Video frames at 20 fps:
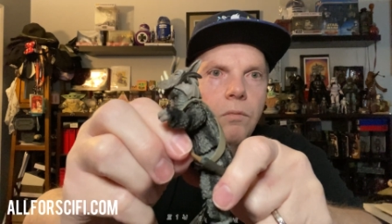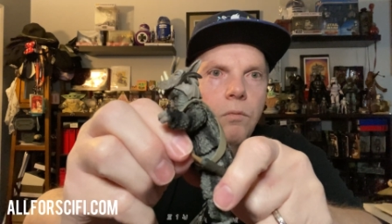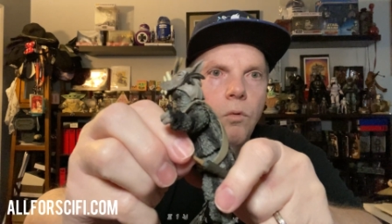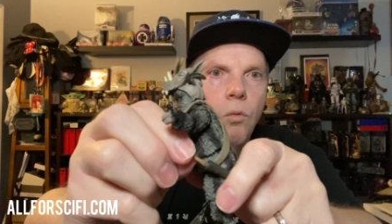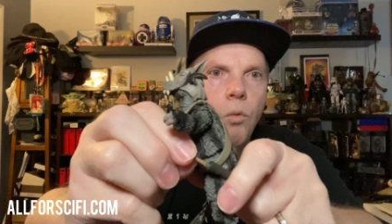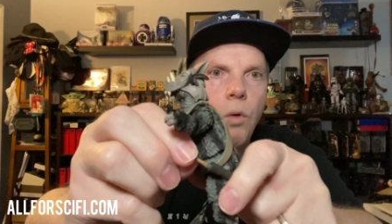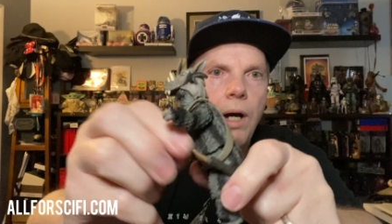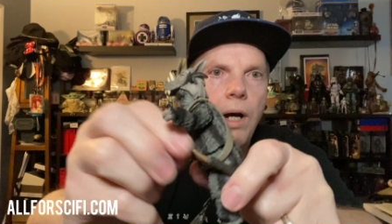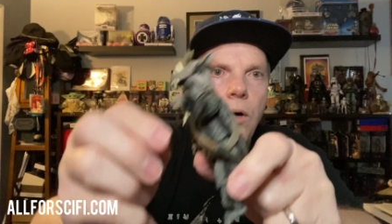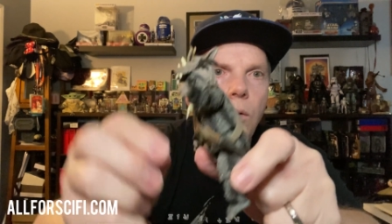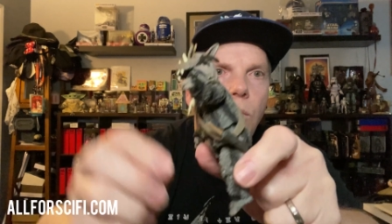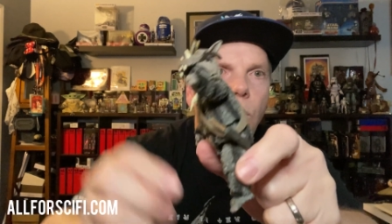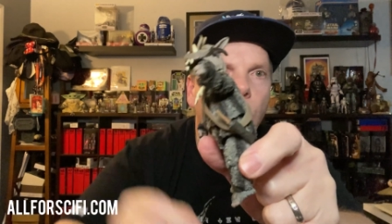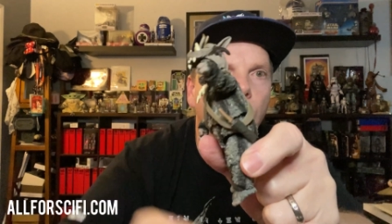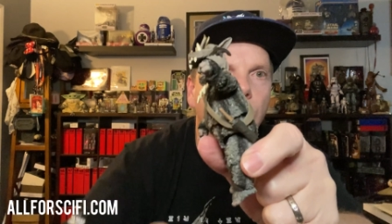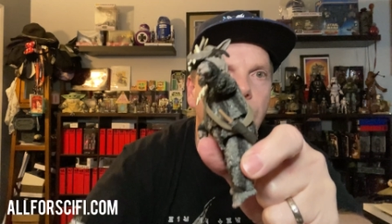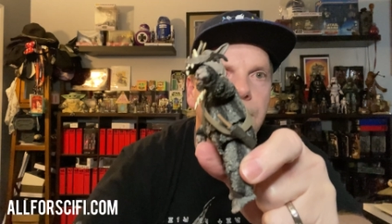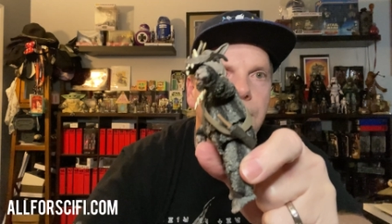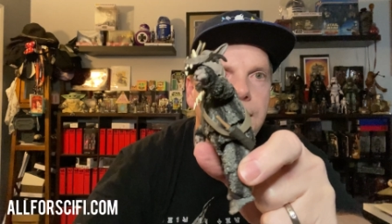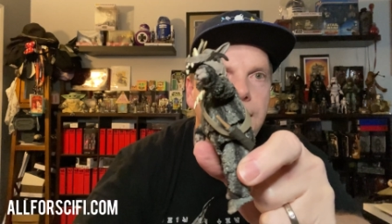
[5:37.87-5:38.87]
while
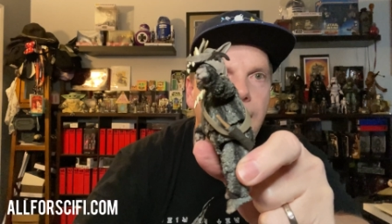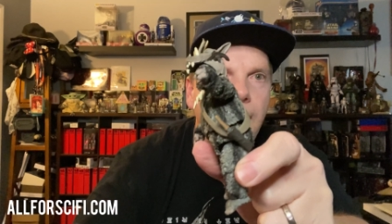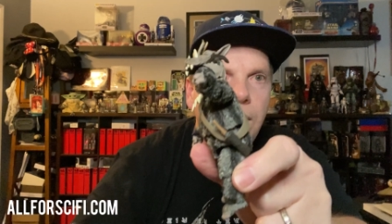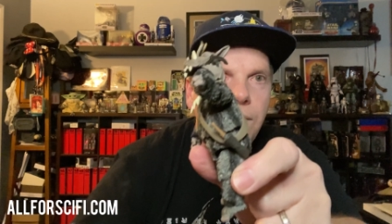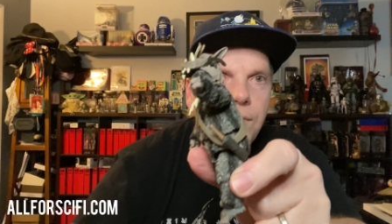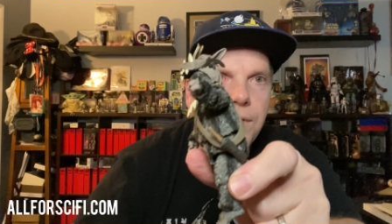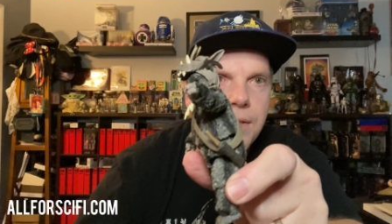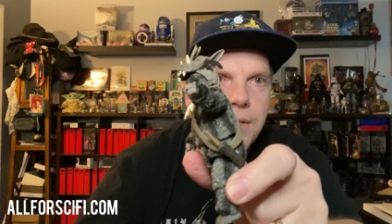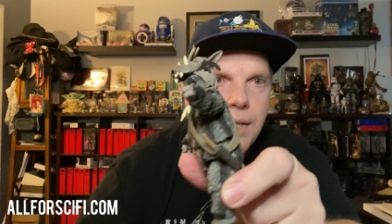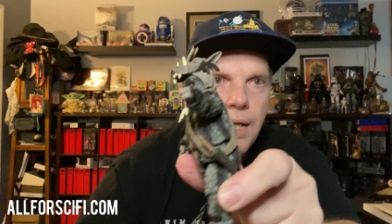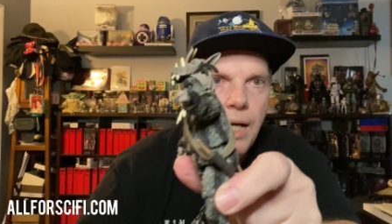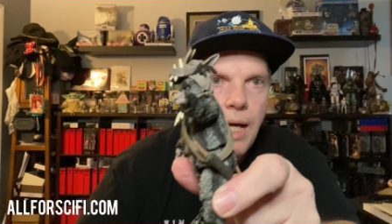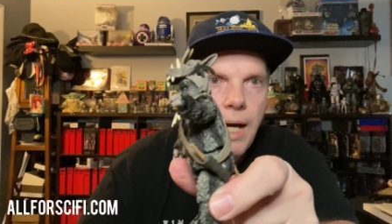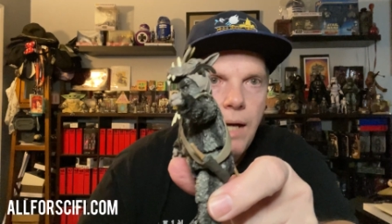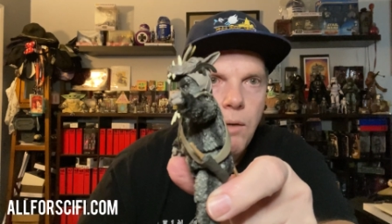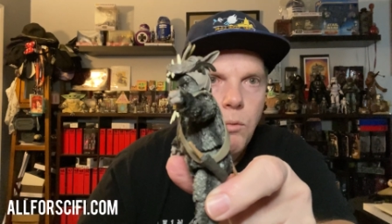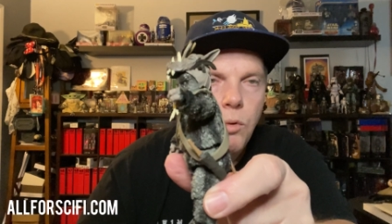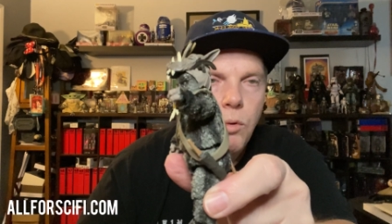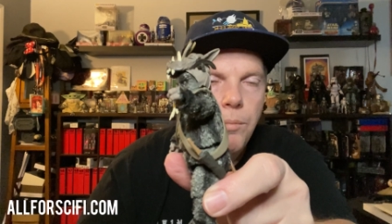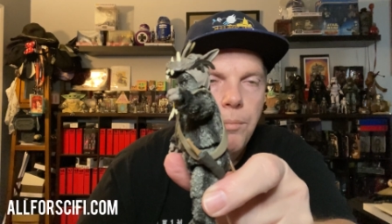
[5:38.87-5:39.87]
Warwick Davis and
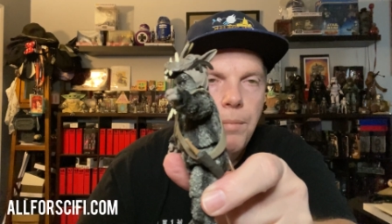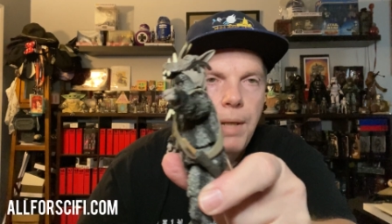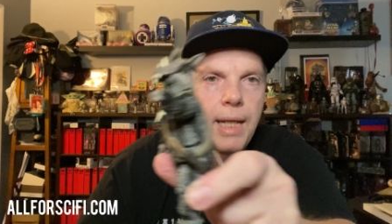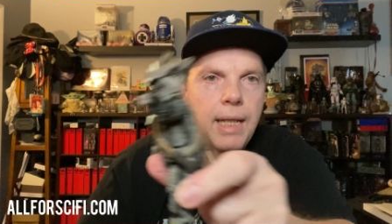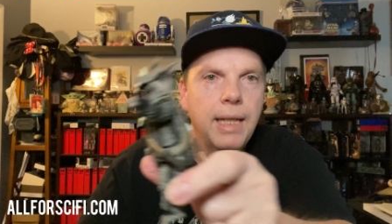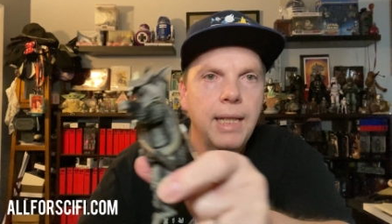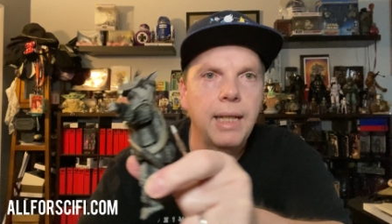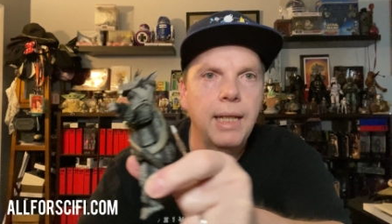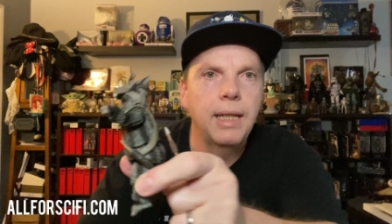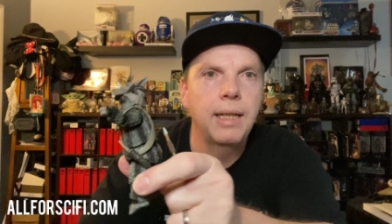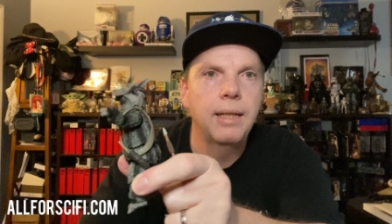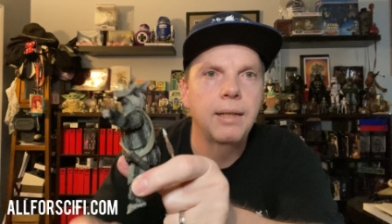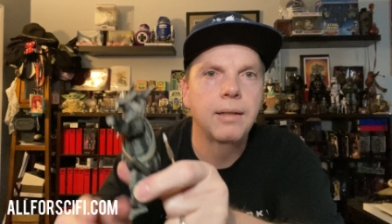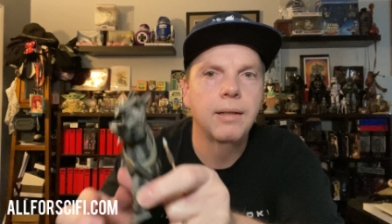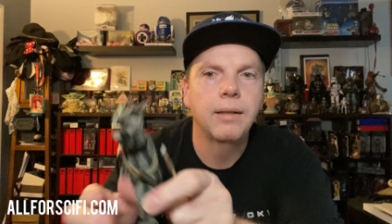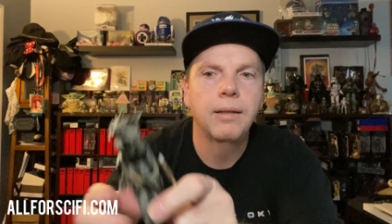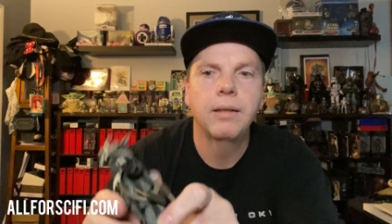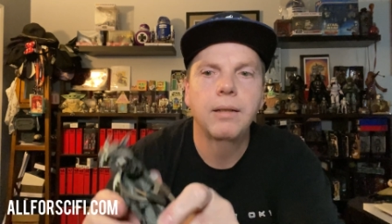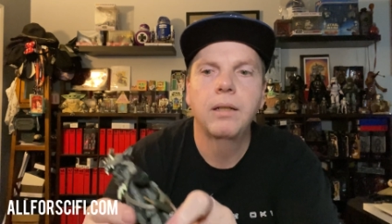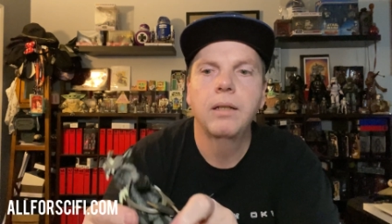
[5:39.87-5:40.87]
I were making
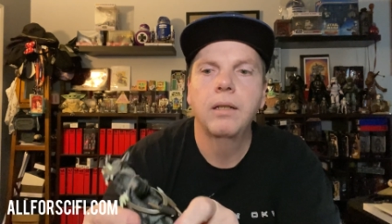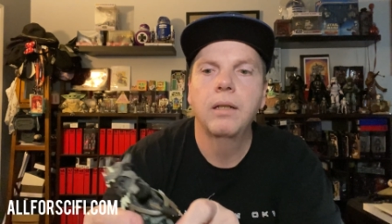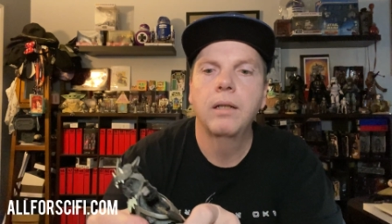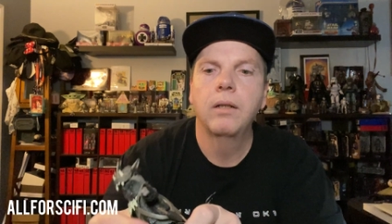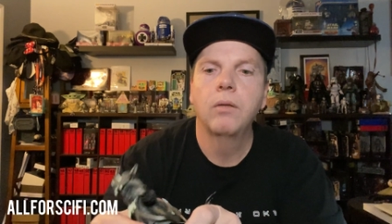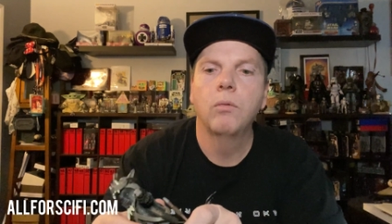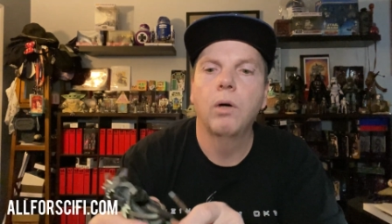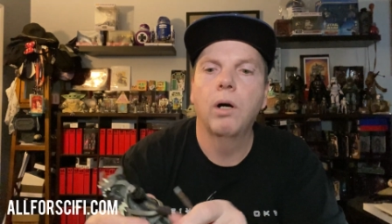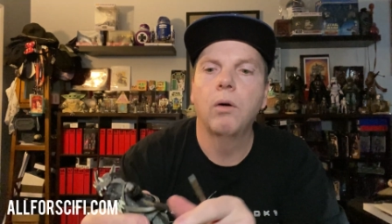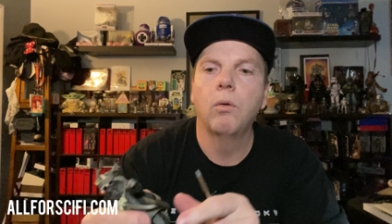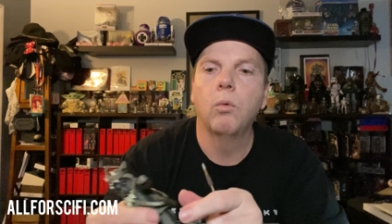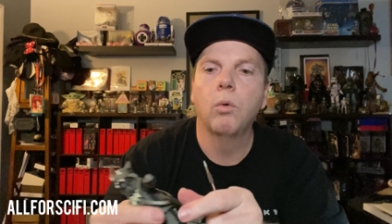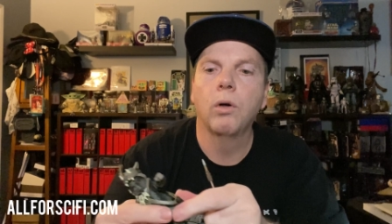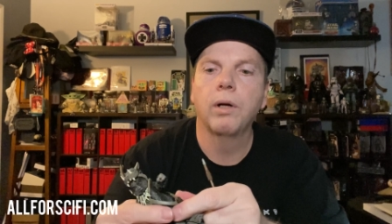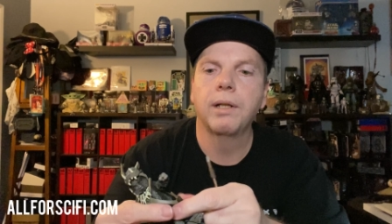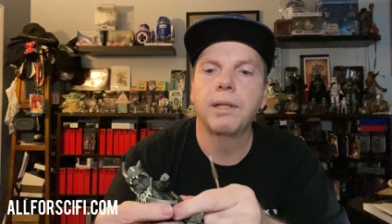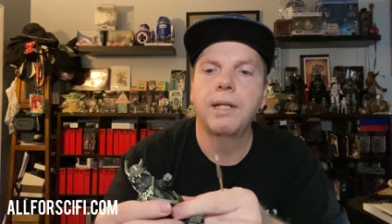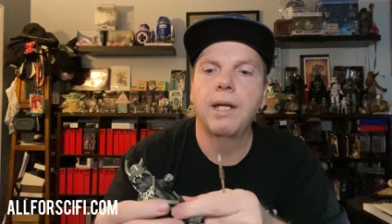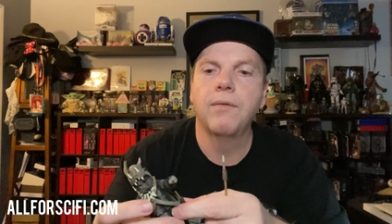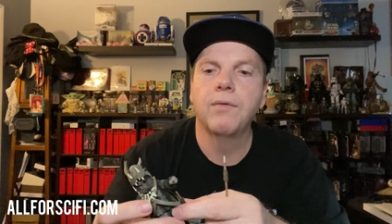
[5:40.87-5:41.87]

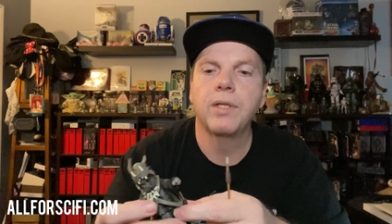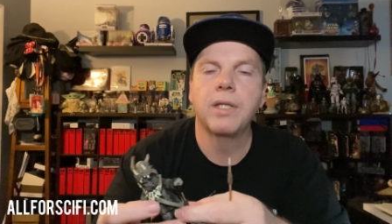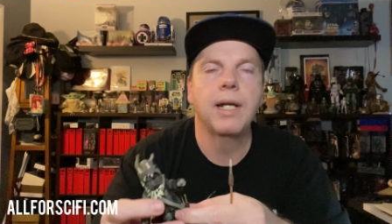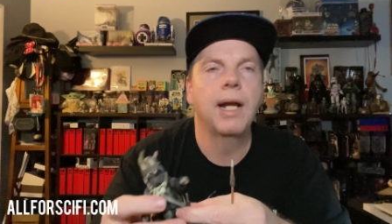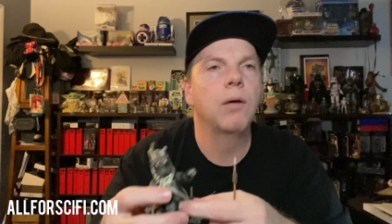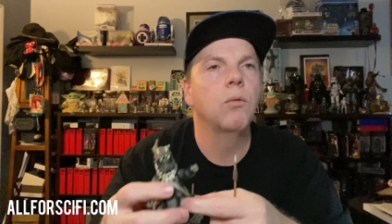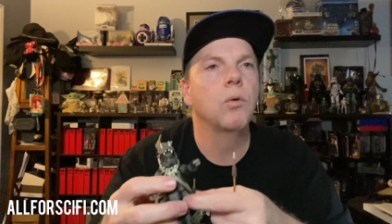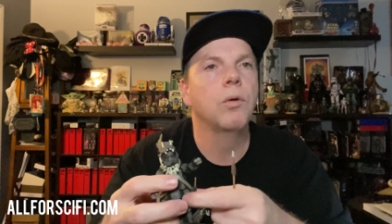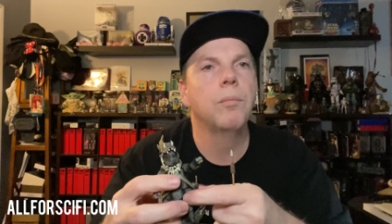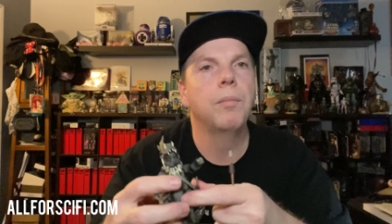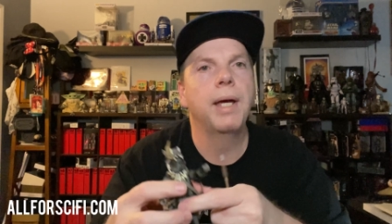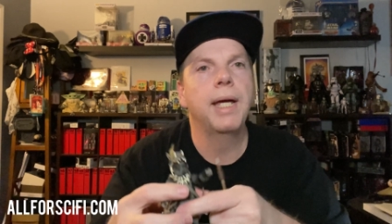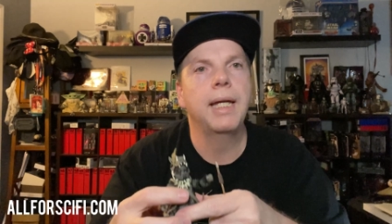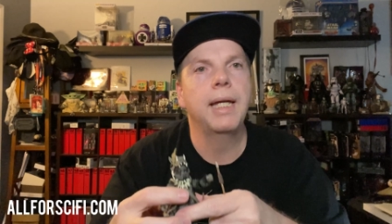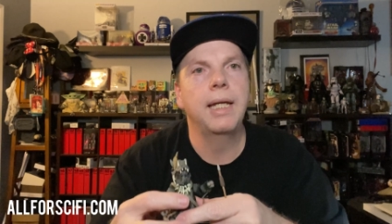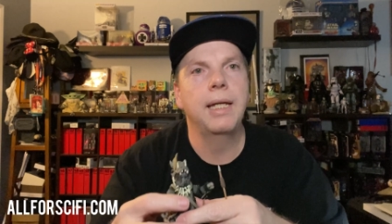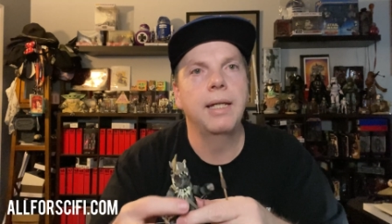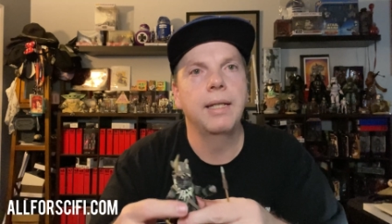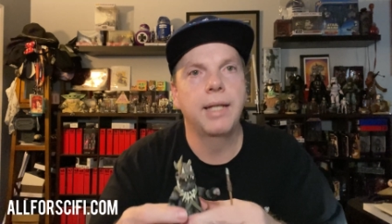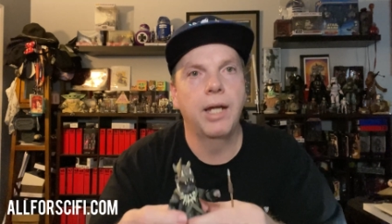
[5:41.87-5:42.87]

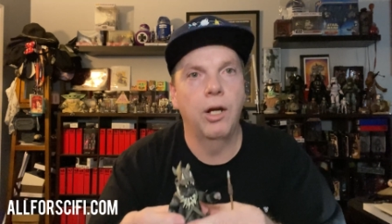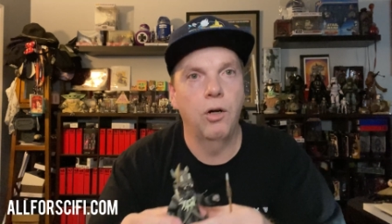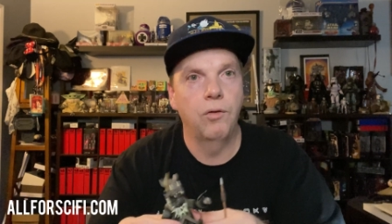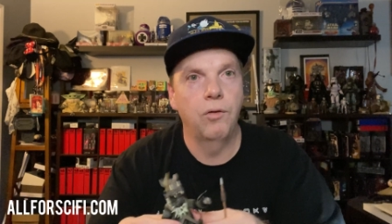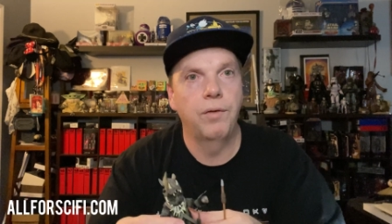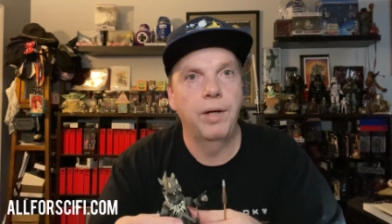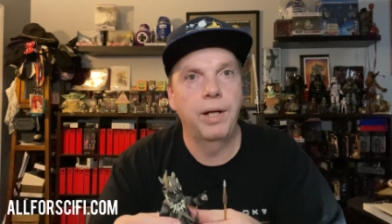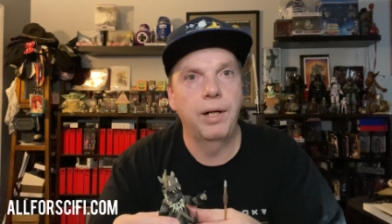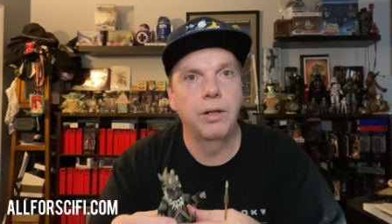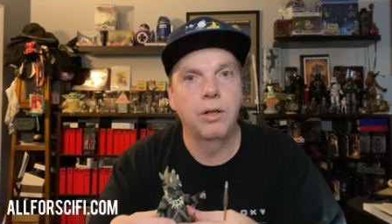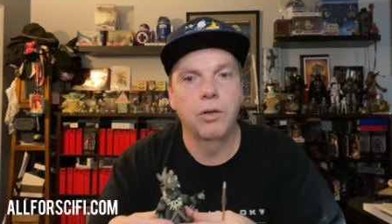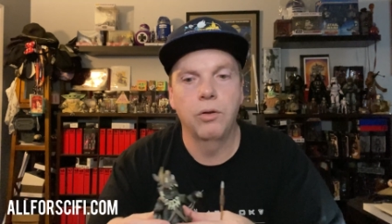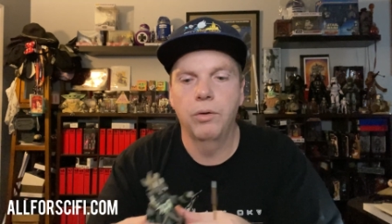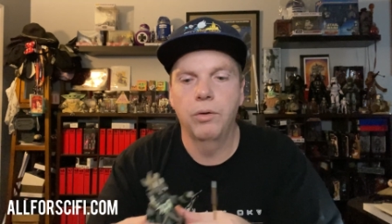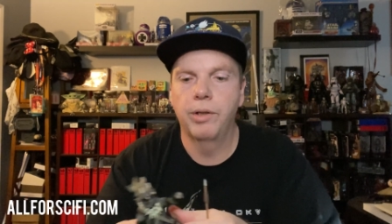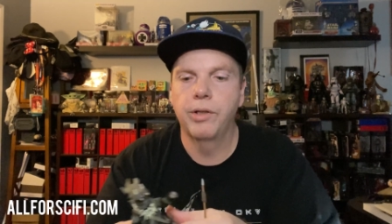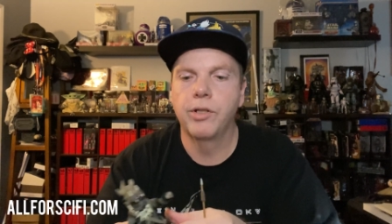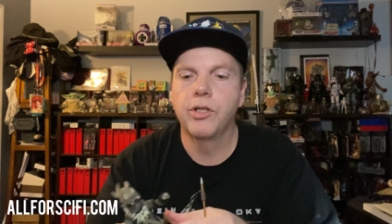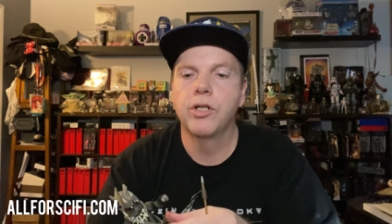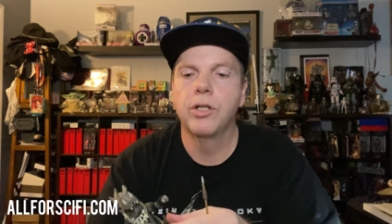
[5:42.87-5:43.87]
Caravan of
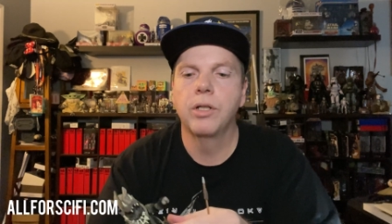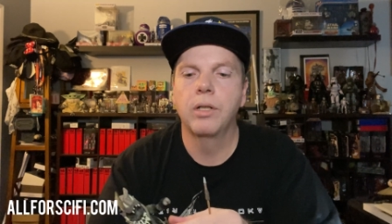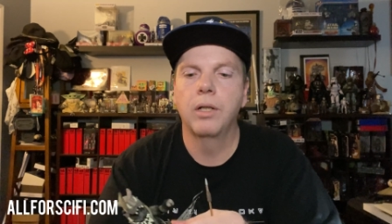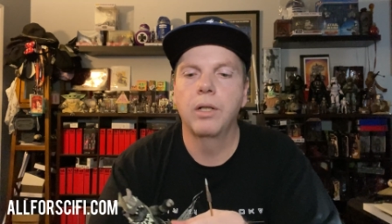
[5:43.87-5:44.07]
Courage,